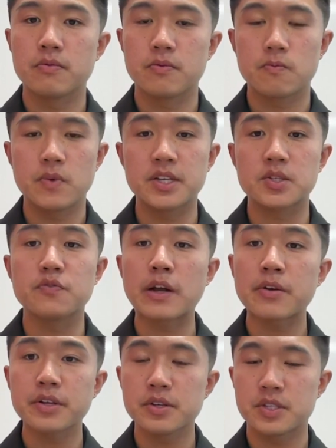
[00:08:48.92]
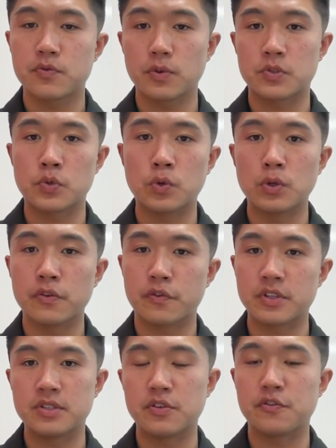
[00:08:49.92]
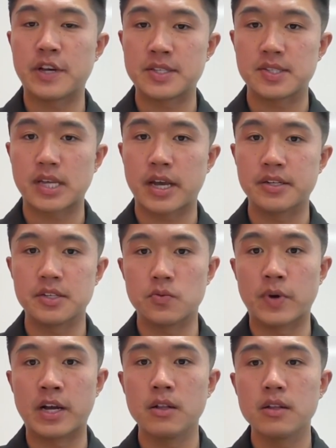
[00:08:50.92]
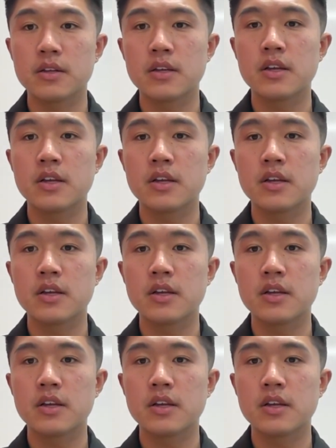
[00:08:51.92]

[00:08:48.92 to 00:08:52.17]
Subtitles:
it's a very useful tool for the defense side as well.